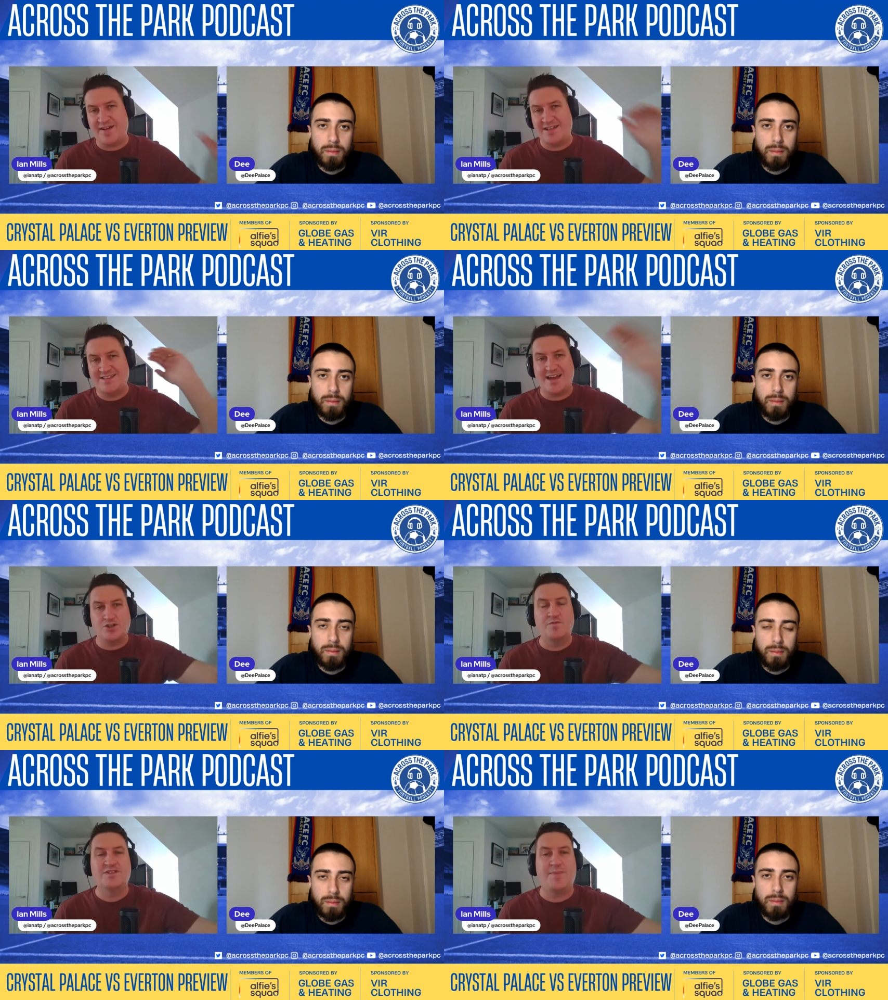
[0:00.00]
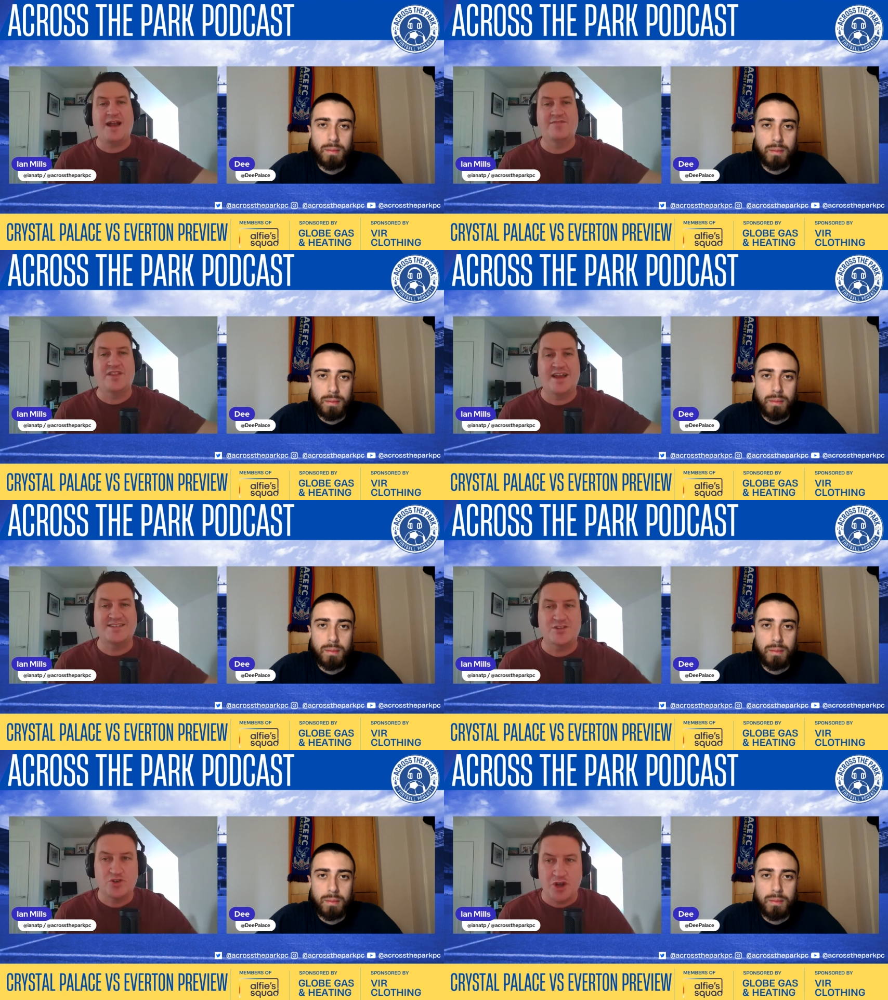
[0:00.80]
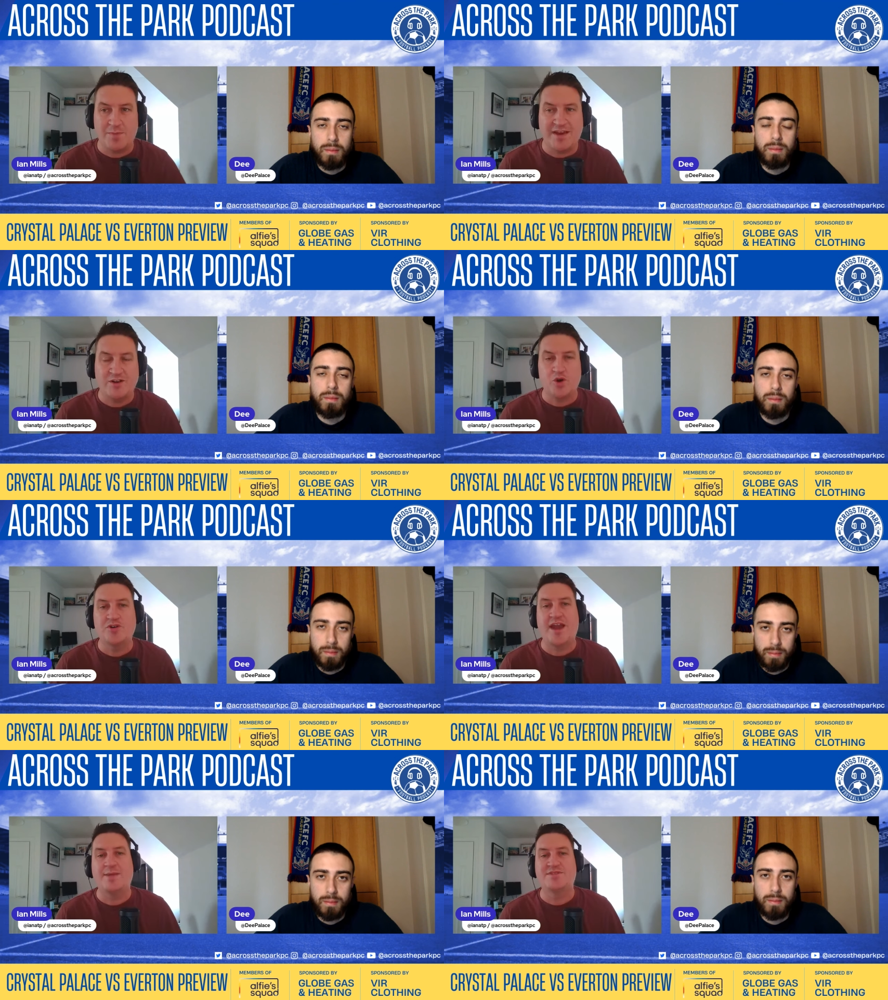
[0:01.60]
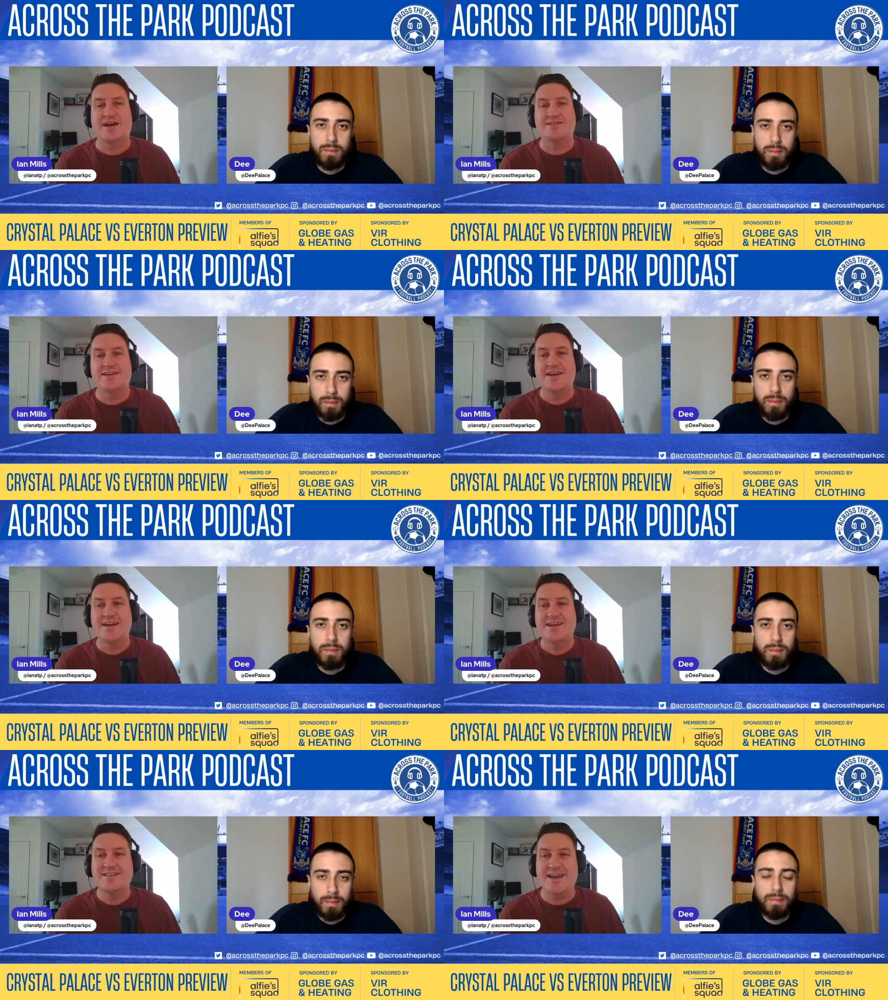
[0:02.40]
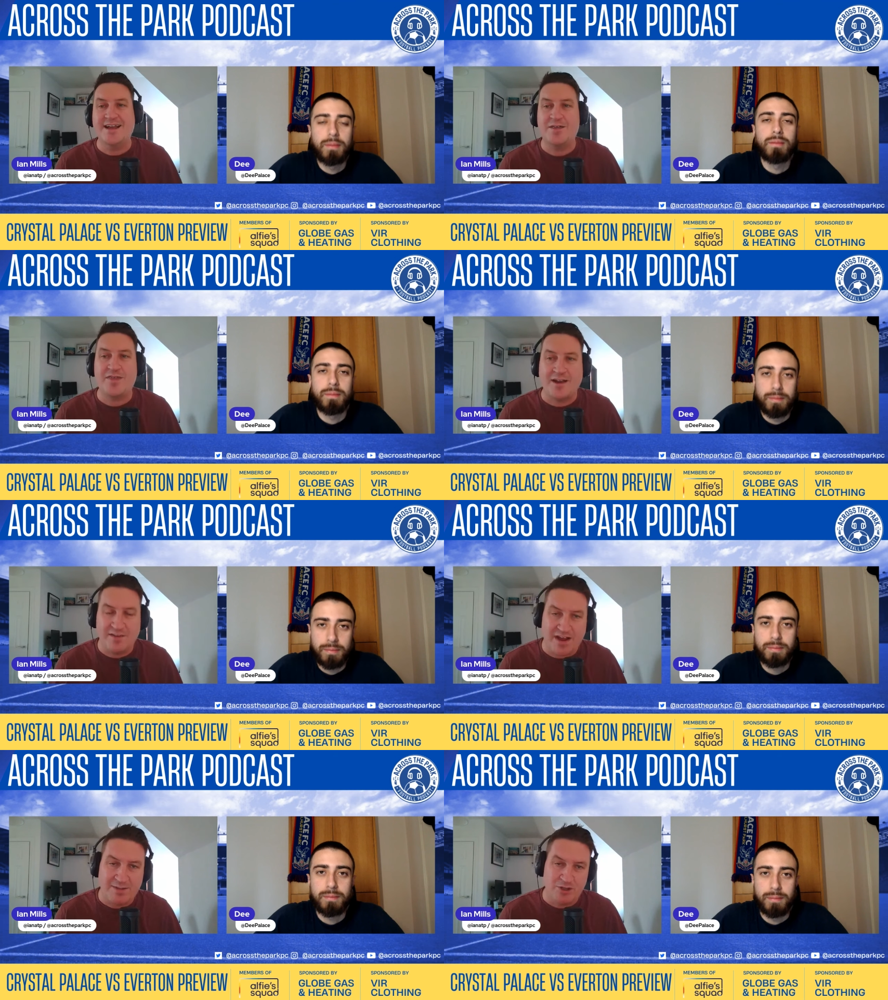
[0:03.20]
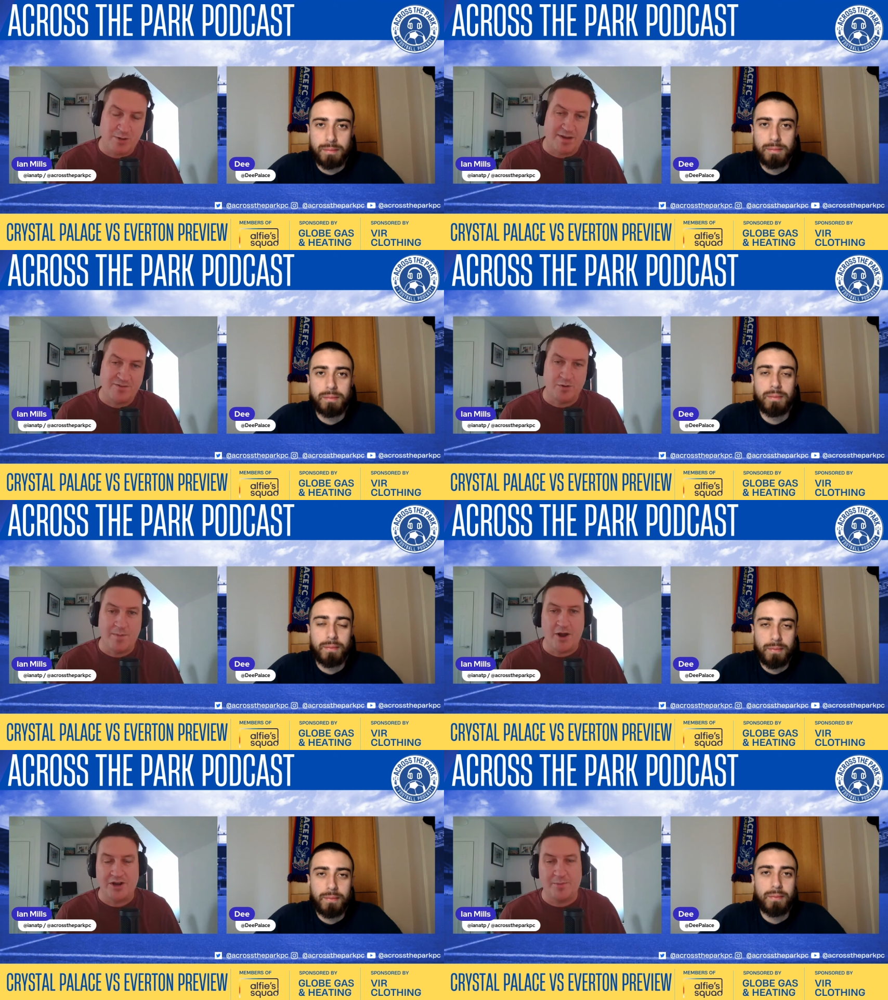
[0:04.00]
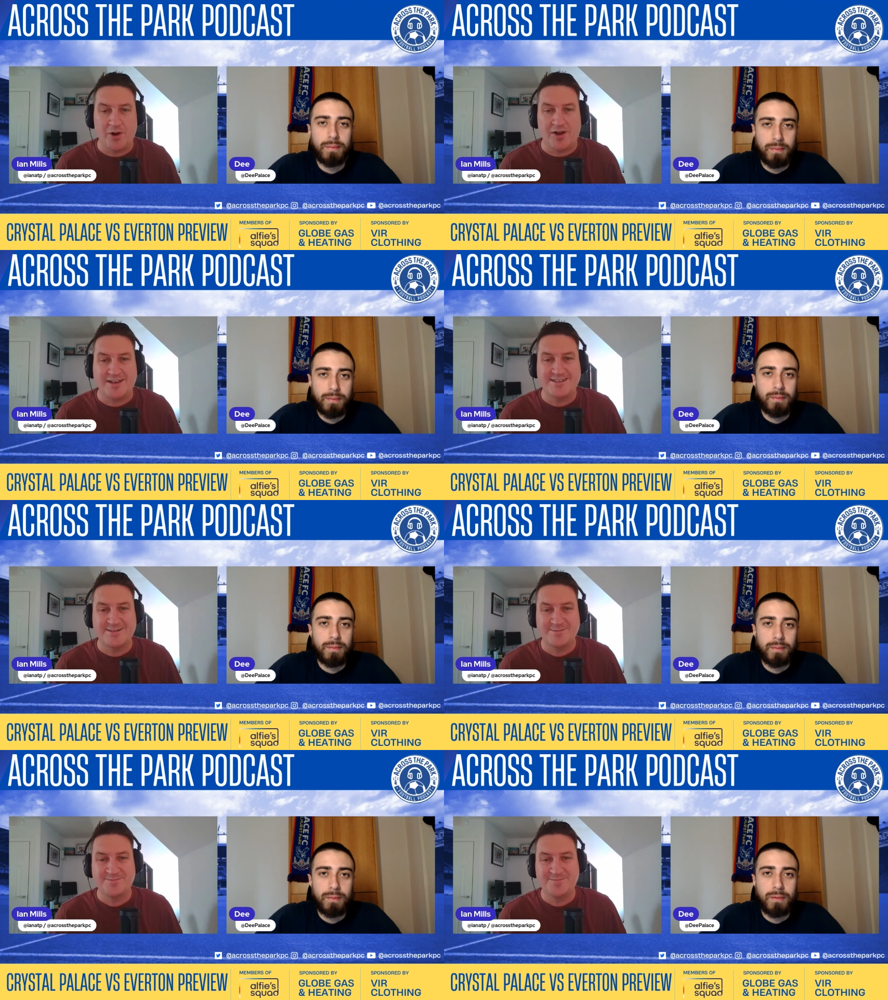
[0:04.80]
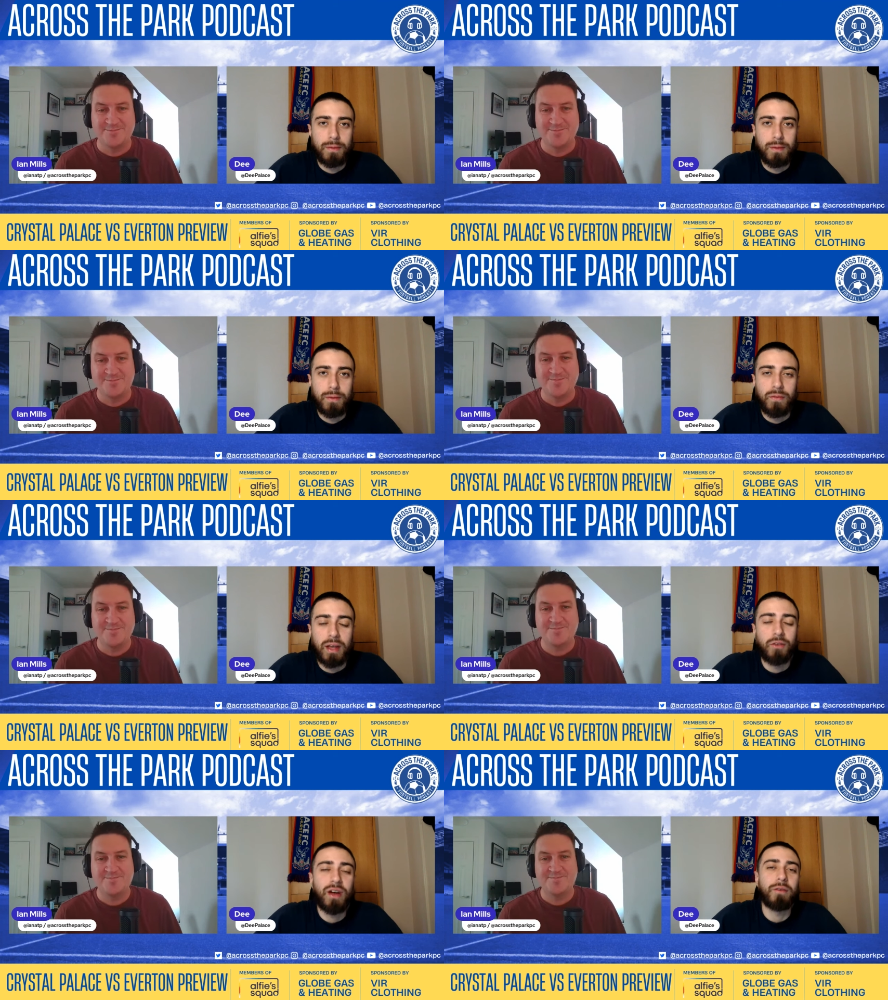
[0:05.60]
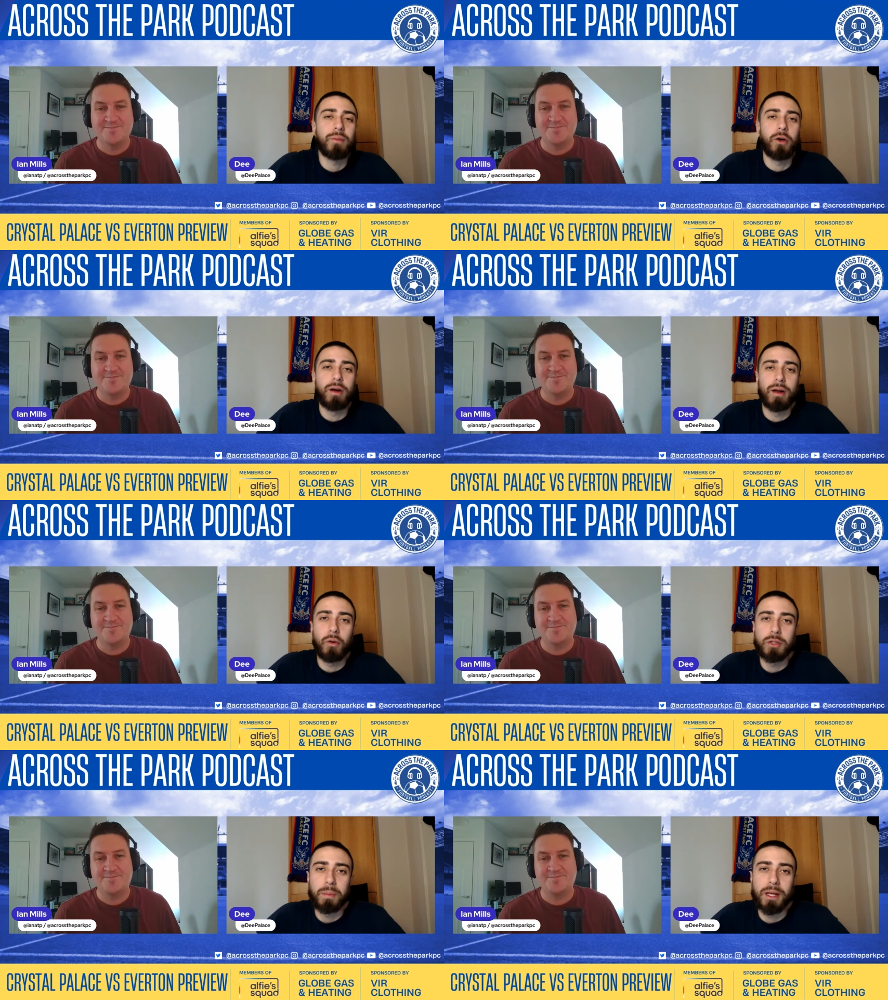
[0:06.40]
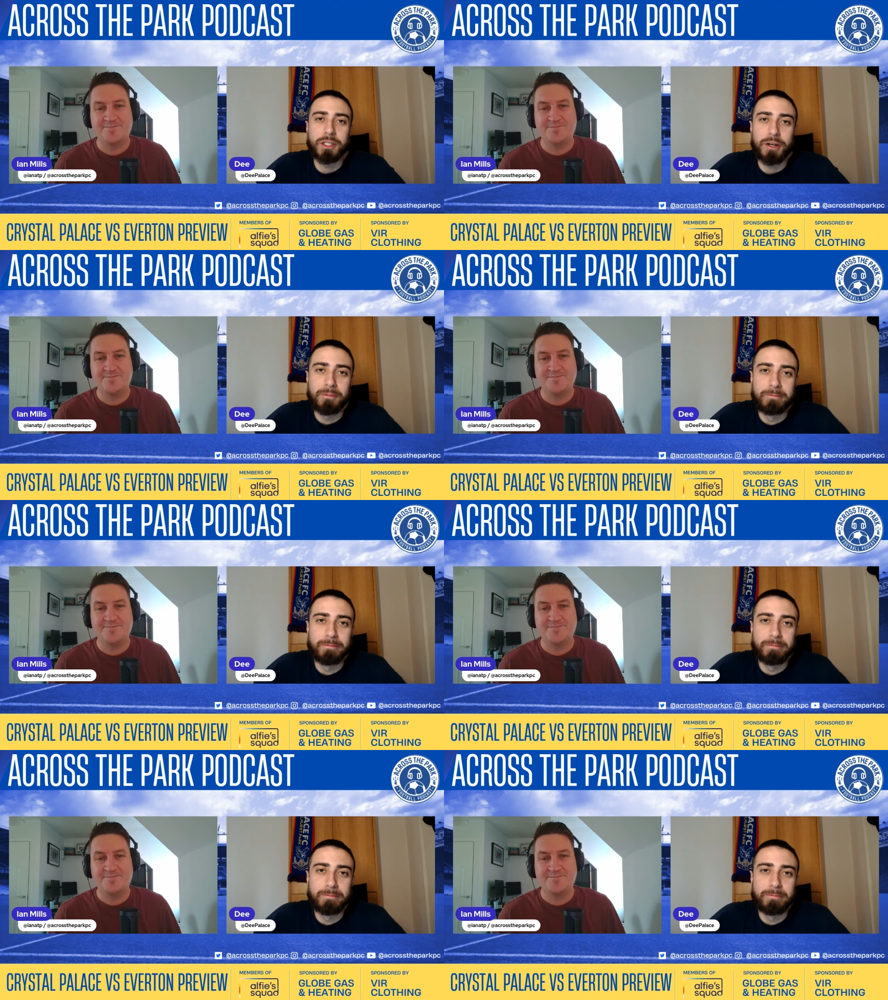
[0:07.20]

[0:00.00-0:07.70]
Speaker 1: fans, head over to Back of the Nest. It's going to be a good game Saturday. Dee, thank you very much, my man, for coming back on the podcast.
Speaker 2: Thank you for having me on. Always a pleasure.